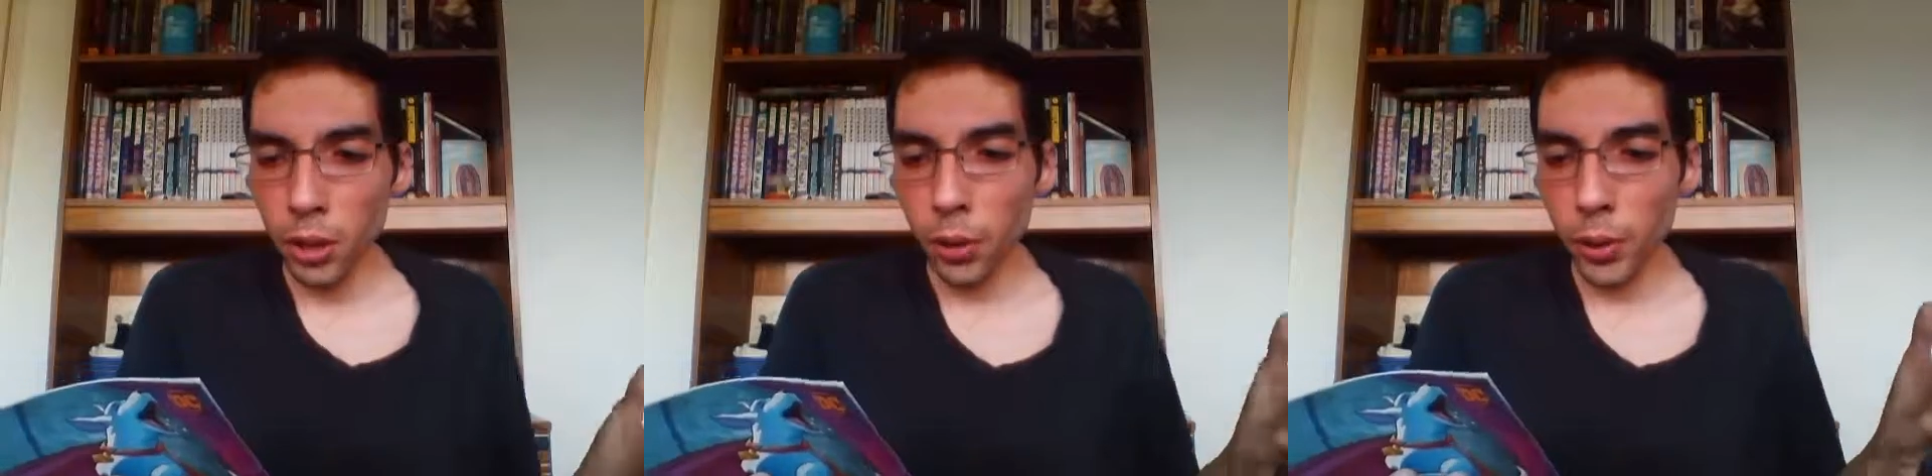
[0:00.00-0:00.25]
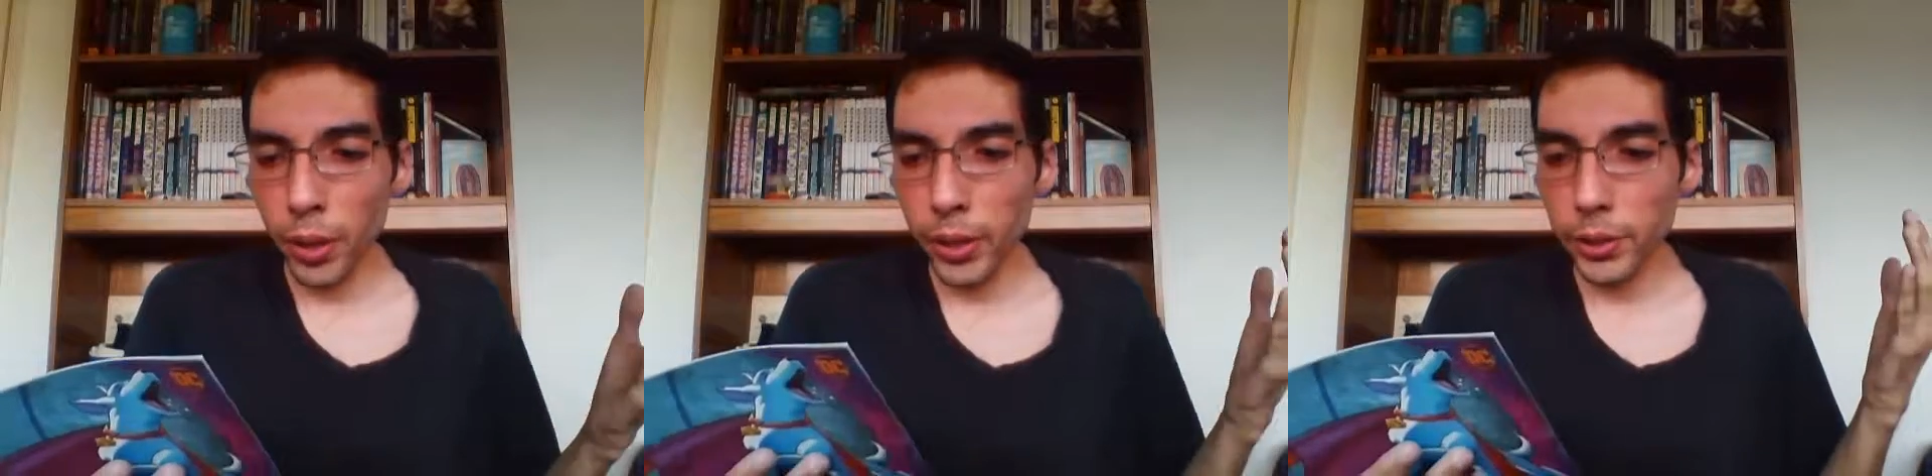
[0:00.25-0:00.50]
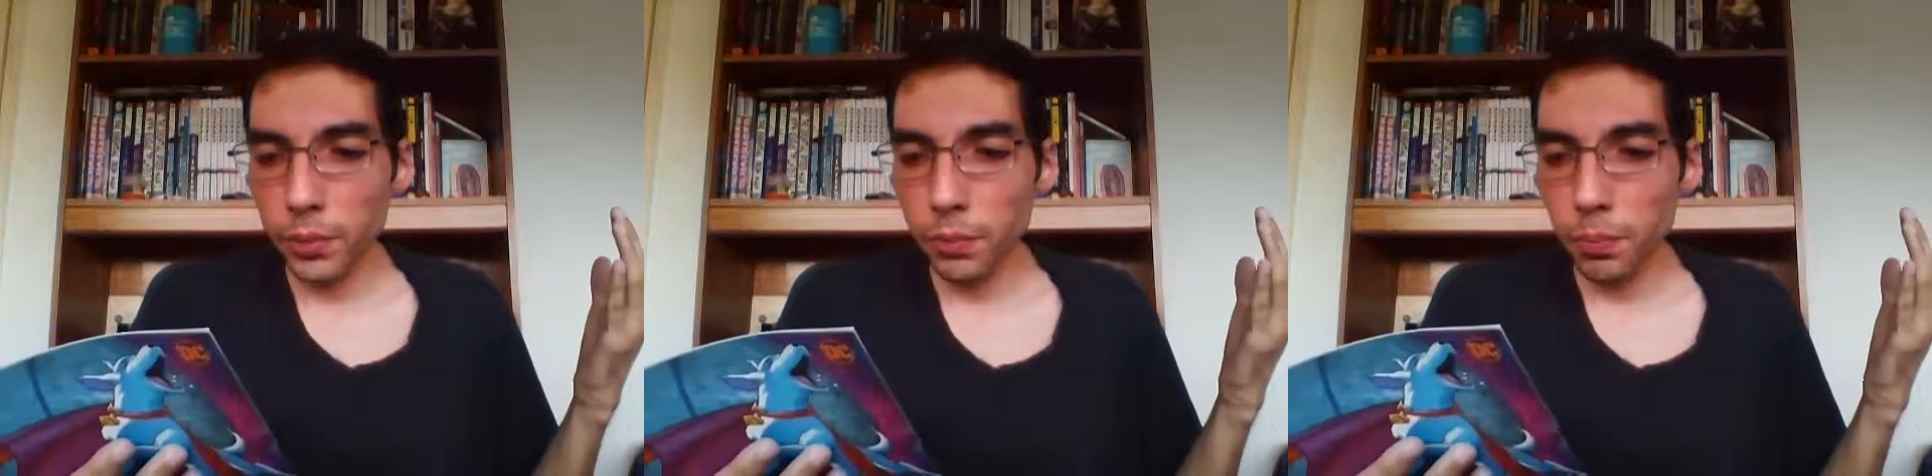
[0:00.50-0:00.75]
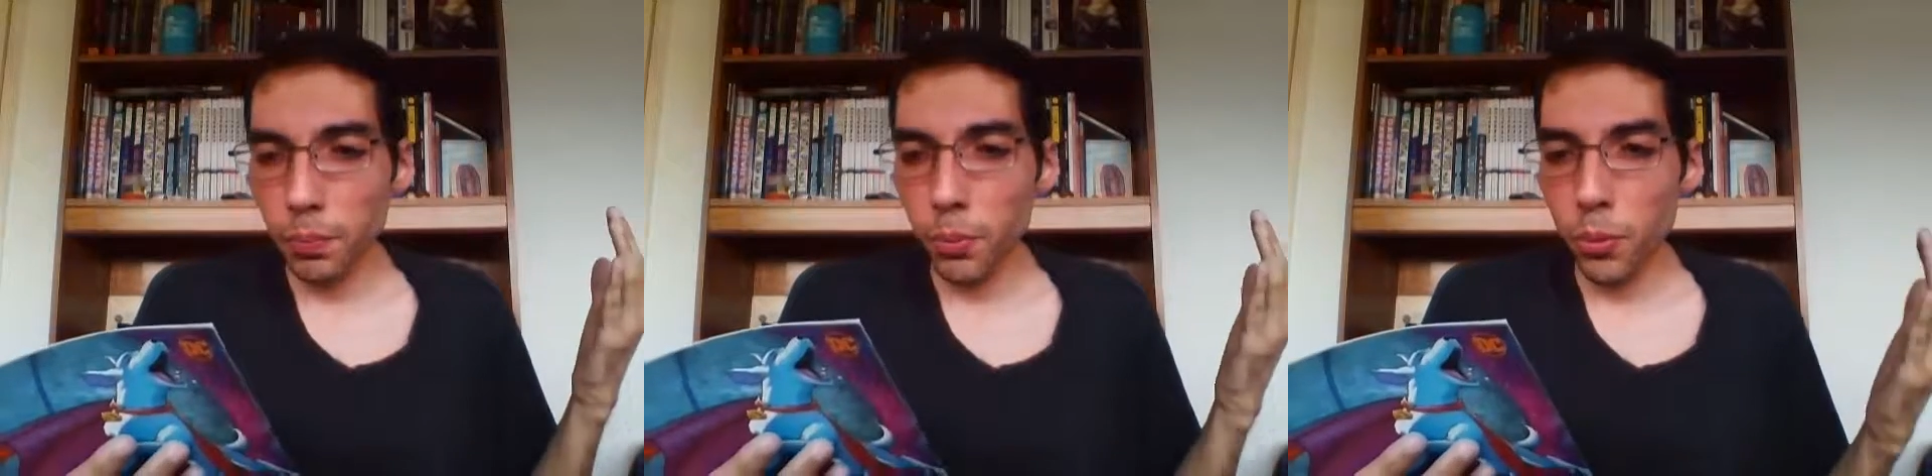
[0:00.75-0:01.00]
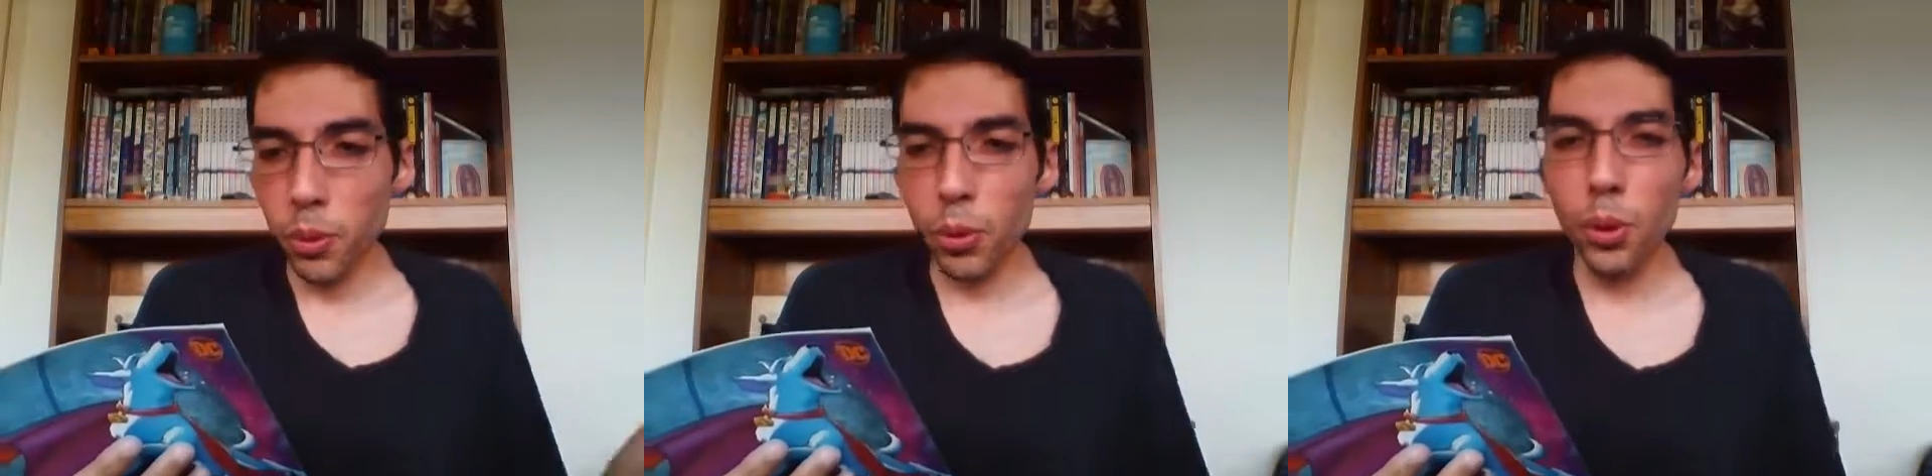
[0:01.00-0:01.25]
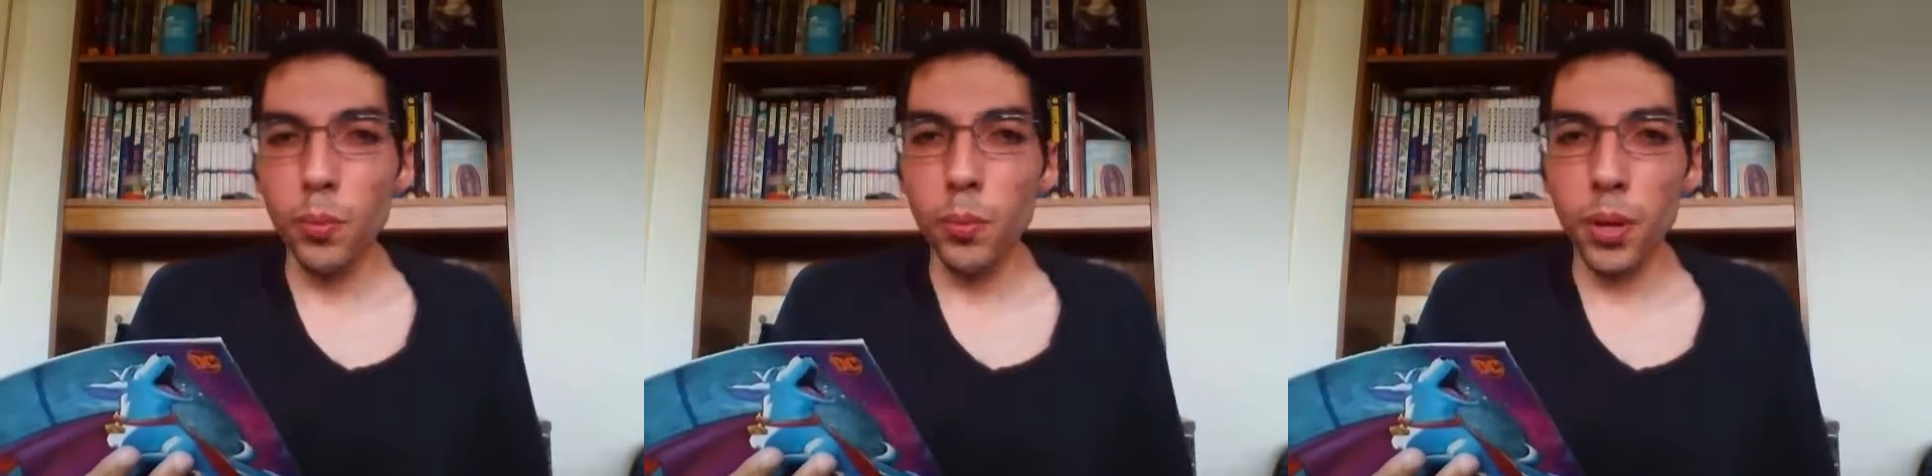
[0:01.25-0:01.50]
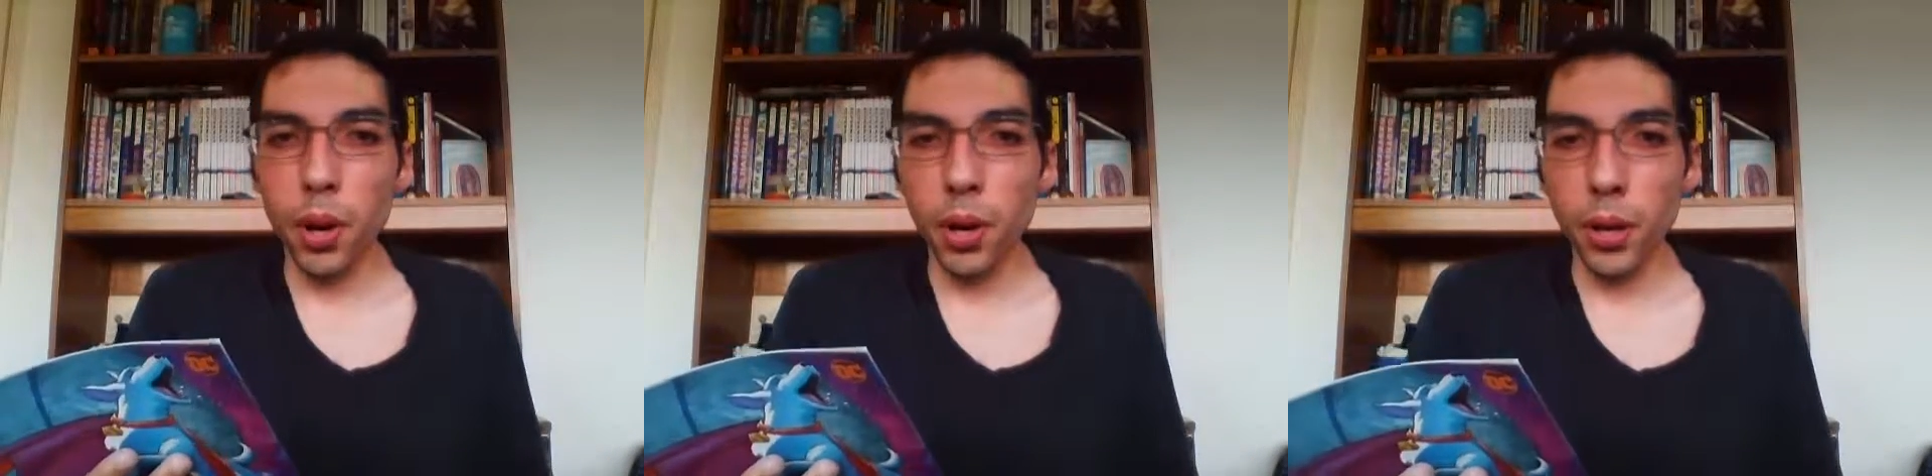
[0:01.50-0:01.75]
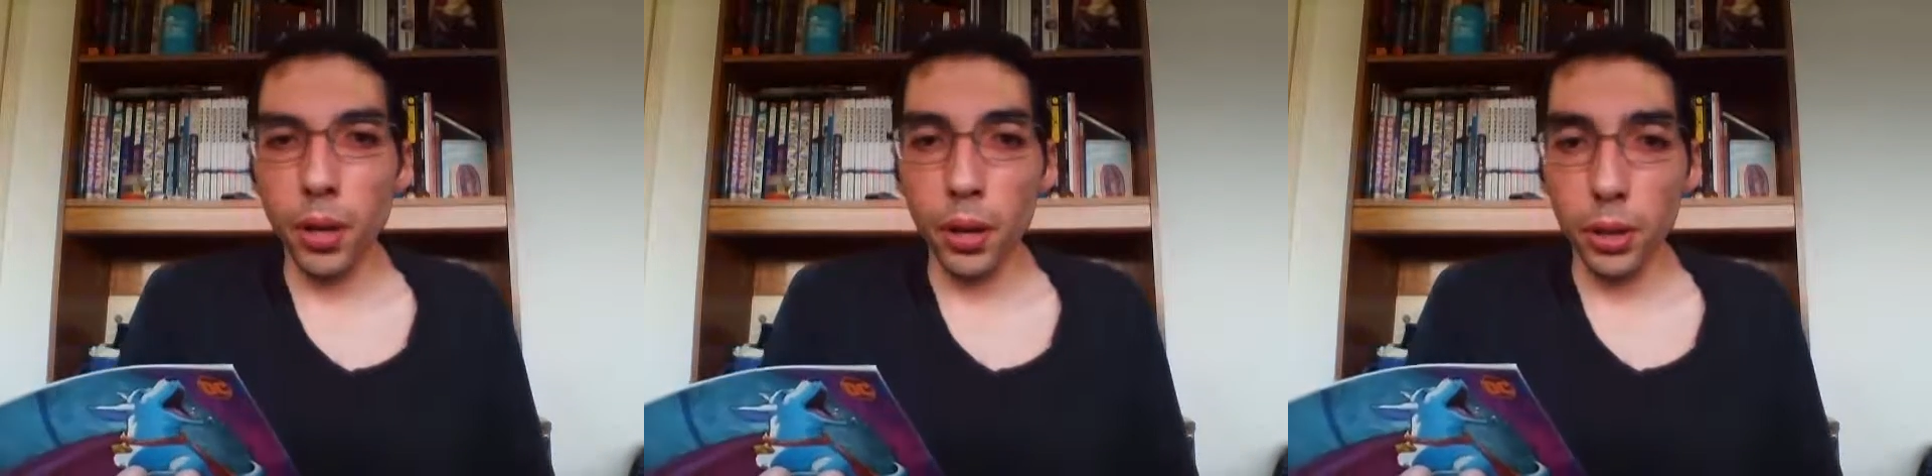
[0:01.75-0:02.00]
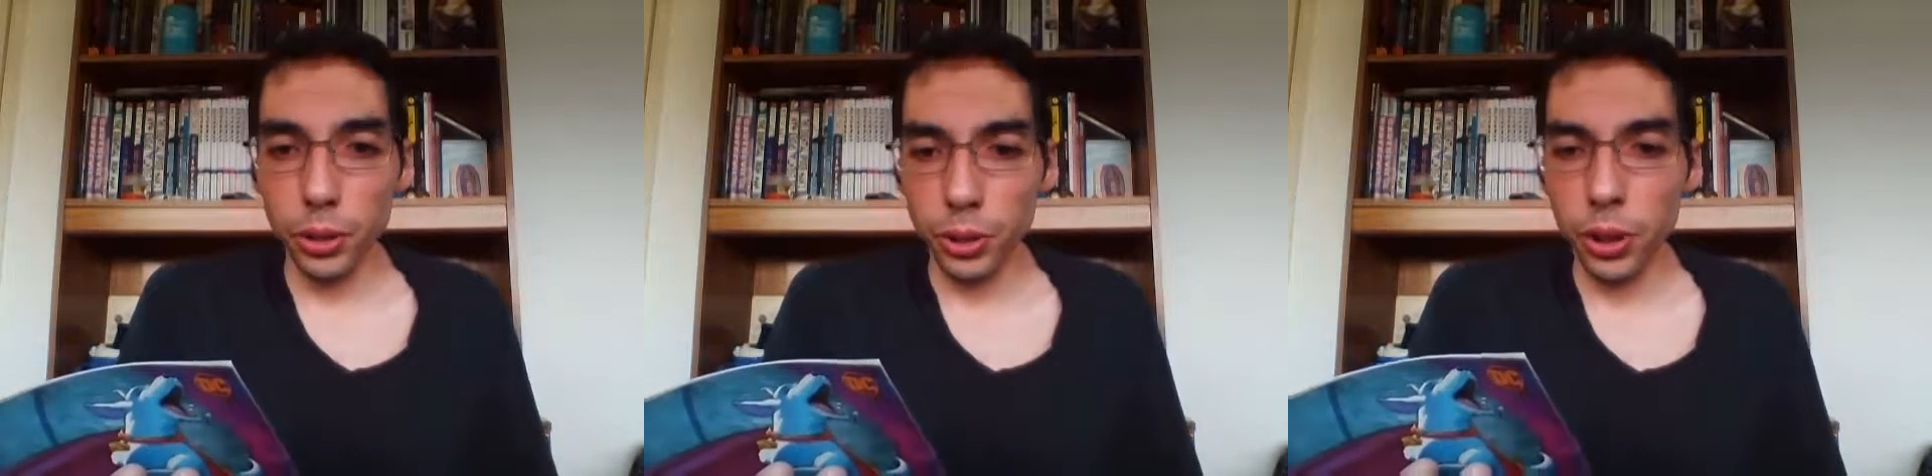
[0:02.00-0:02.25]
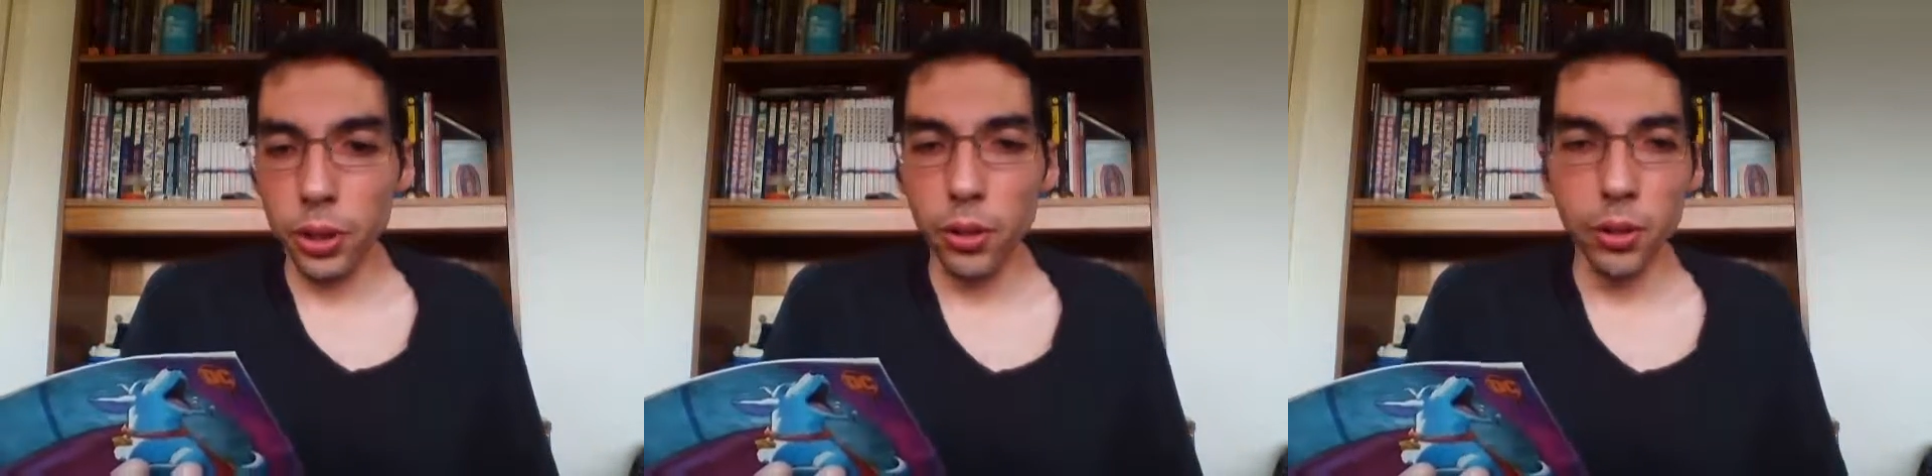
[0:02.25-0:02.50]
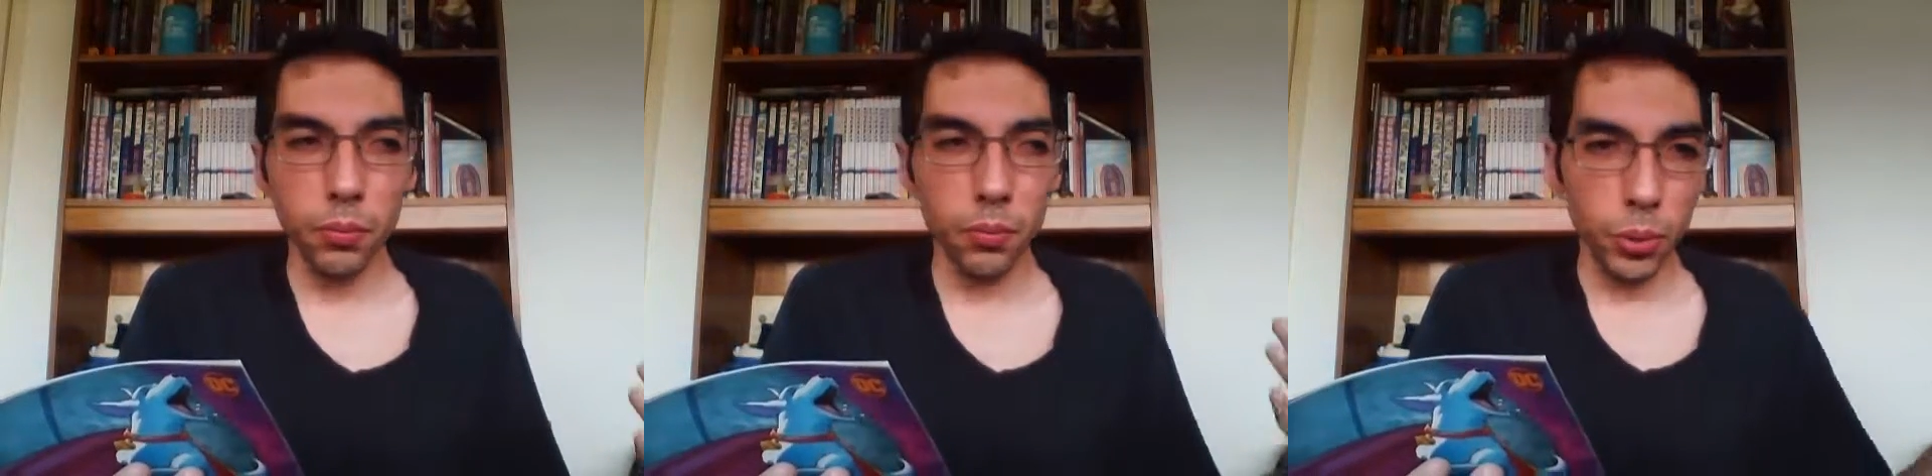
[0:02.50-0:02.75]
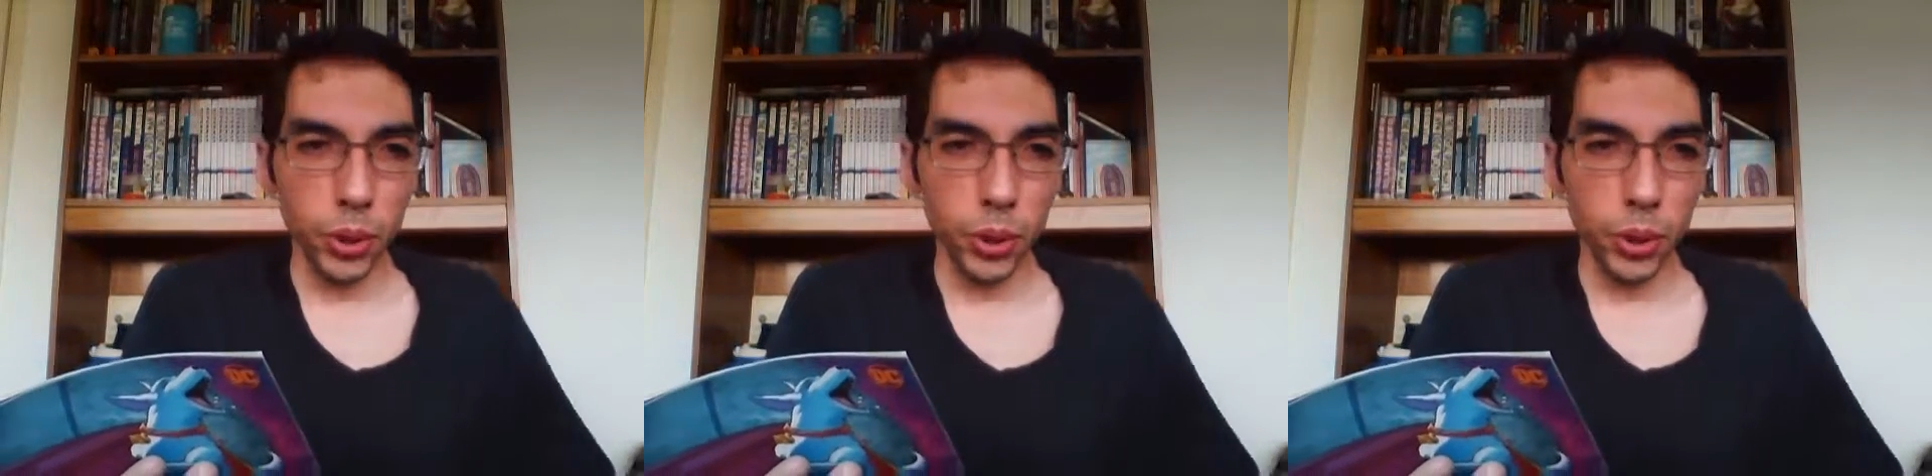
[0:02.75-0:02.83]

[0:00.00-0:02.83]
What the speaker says: to this group called the Circle,